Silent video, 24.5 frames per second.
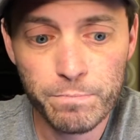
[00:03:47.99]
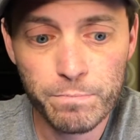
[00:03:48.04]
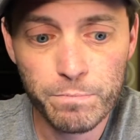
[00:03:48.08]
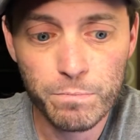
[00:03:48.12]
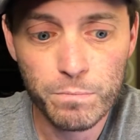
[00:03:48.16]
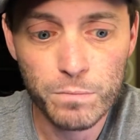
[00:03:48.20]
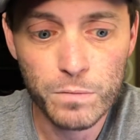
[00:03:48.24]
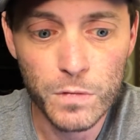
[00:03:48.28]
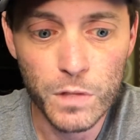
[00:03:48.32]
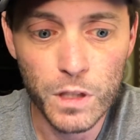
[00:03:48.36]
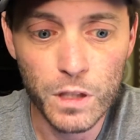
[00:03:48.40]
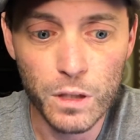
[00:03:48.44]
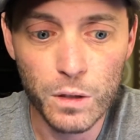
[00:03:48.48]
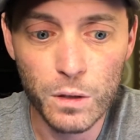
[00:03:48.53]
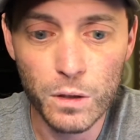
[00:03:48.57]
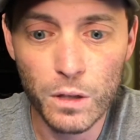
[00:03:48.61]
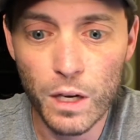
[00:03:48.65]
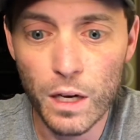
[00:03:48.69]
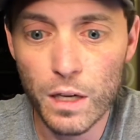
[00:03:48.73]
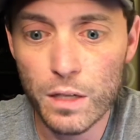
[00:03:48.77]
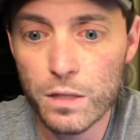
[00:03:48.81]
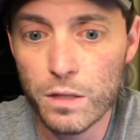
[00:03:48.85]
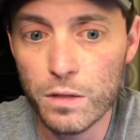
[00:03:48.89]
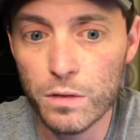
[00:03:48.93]
you know
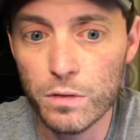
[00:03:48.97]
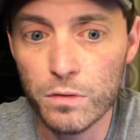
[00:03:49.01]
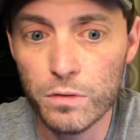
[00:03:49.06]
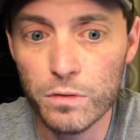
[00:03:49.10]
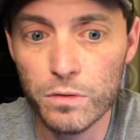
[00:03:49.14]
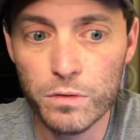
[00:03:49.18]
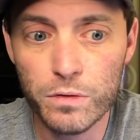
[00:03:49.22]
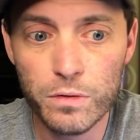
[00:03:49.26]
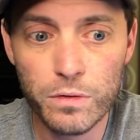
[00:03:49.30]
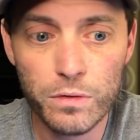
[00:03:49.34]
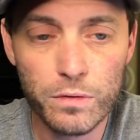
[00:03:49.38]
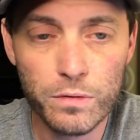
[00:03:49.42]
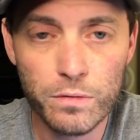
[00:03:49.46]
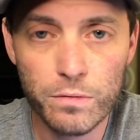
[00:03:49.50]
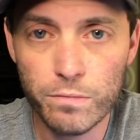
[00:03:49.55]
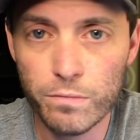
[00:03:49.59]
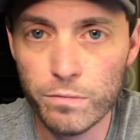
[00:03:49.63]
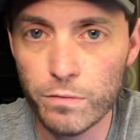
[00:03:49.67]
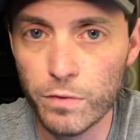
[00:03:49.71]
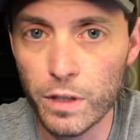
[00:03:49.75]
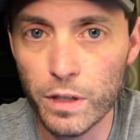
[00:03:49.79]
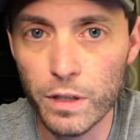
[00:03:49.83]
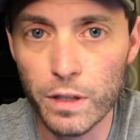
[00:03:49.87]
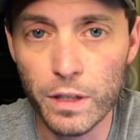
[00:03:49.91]
loss of
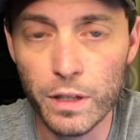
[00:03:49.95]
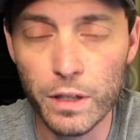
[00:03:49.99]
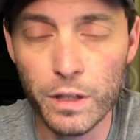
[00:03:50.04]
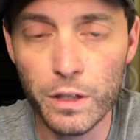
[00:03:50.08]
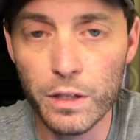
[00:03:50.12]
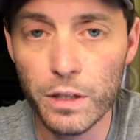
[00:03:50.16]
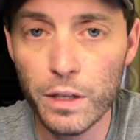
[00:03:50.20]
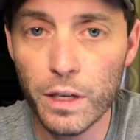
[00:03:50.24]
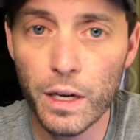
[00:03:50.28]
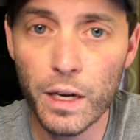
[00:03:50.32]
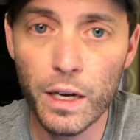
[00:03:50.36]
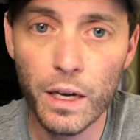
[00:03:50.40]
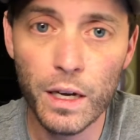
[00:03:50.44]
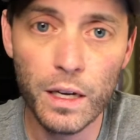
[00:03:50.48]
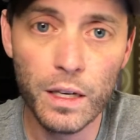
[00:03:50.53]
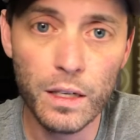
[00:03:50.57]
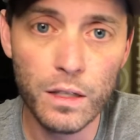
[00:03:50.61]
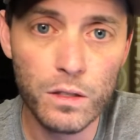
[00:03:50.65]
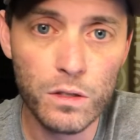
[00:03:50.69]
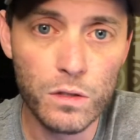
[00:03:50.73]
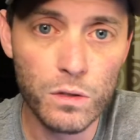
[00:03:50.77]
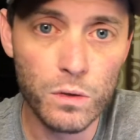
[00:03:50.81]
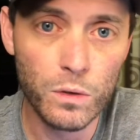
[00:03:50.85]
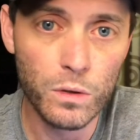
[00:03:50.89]
feeling in your
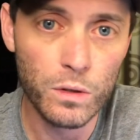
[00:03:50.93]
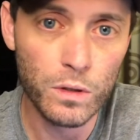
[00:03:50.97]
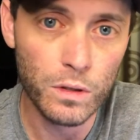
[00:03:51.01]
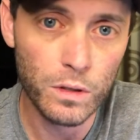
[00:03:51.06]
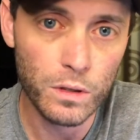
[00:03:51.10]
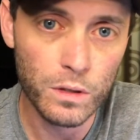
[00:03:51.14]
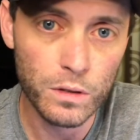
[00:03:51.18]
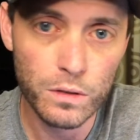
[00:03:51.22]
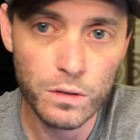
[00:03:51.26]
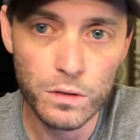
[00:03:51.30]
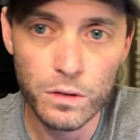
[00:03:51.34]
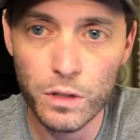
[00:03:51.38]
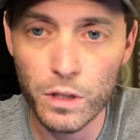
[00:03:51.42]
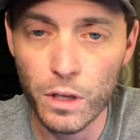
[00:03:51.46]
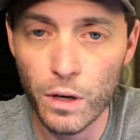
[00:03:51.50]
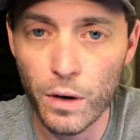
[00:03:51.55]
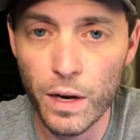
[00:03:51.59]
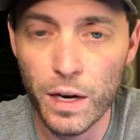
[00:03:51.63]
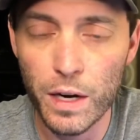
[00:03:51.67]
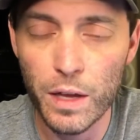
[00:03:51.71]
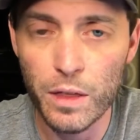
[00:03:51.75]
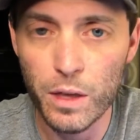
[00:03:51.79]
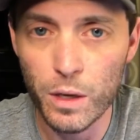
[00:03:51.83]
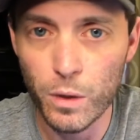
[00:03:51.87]
legs, or you know
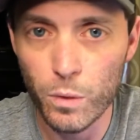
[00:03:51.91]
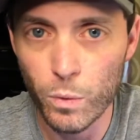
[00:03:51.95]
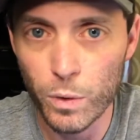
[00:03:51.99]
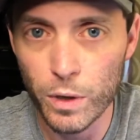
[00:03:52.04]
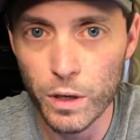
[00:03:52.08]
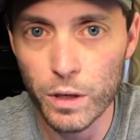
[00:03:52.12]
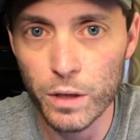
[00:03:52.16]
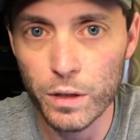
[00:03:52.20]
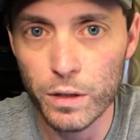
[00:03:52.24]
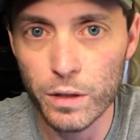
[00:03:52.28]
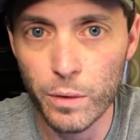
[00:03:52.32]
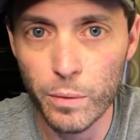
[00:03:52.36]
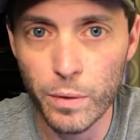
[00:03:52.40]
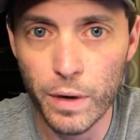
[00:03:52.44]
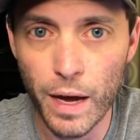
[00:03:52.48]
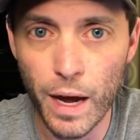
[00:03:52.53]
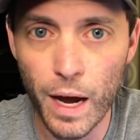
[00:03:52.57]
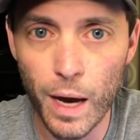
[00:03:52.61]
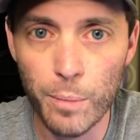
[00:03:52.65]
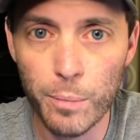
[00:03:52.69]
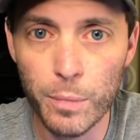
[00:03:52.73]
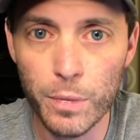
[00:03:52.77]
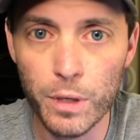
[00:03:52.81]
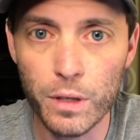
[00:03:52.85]
anything weird that would
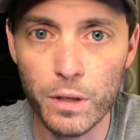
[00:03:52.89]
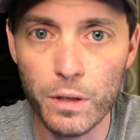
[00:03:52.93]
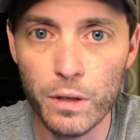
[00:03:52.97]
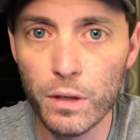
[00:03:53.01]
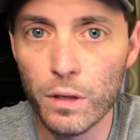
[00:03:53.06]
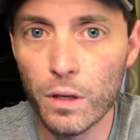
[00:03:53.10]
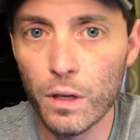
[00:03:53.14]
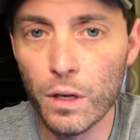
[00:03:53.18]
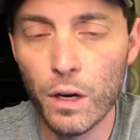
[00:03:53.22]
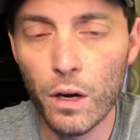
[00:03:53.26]
happen.